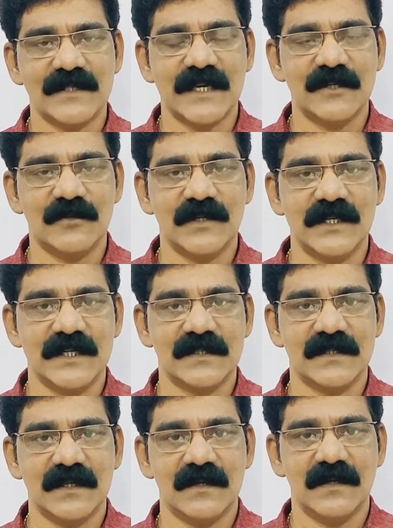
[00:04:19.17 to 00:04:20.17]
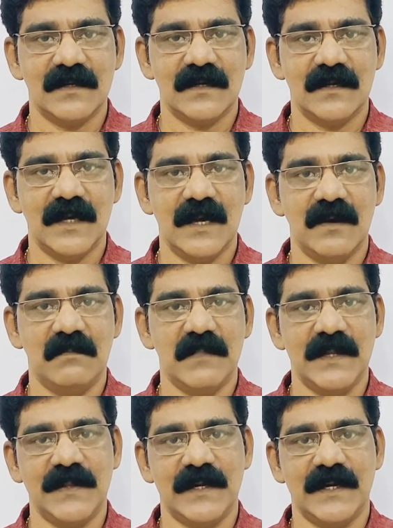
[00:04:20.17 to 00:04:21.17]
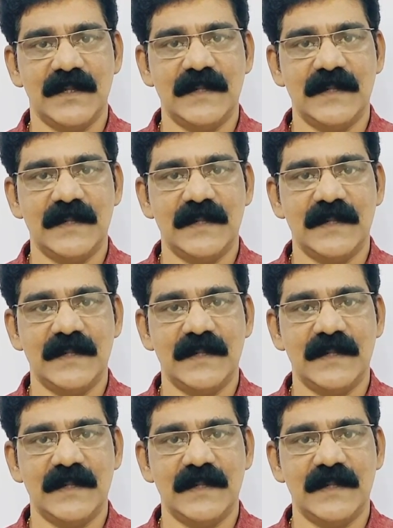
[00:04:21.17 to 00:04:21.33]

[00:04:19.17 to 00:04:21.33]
to his mother